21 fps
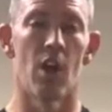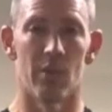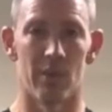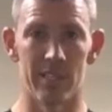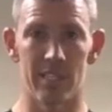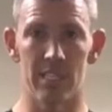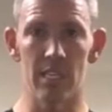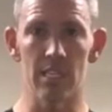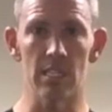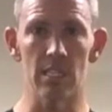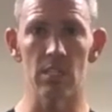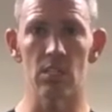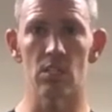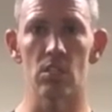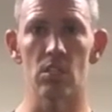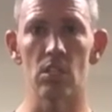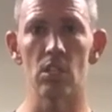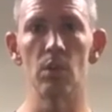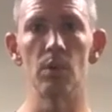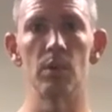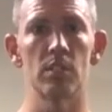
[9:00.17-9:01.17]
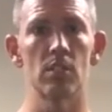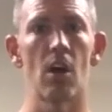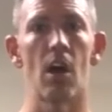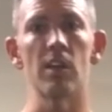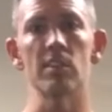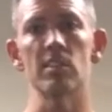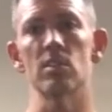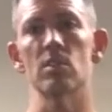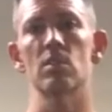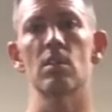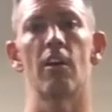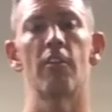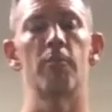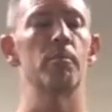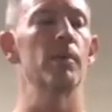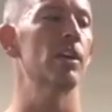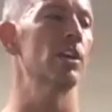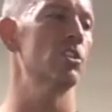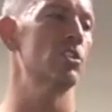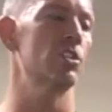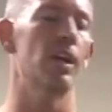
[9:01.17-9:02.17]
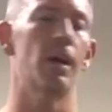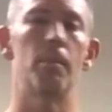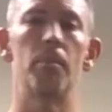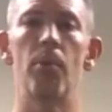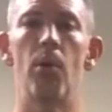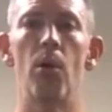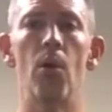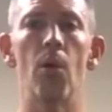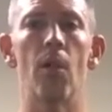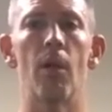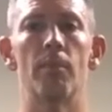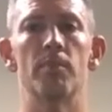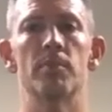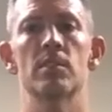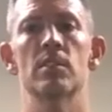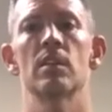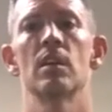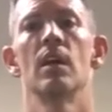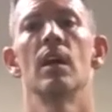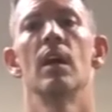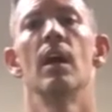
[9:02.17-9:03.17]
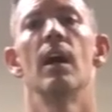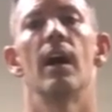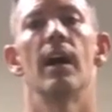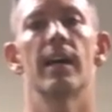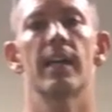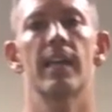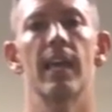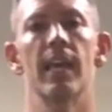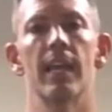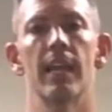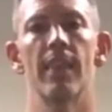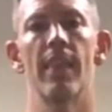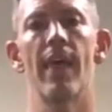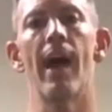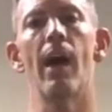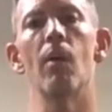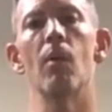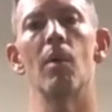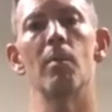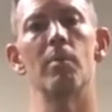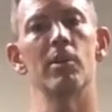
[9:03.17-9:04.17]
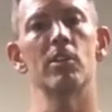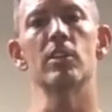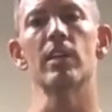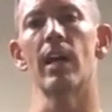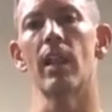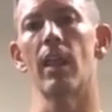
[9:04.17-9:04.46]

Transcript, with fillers: Resistance two is also tough because you got pull-ups again in that one, but you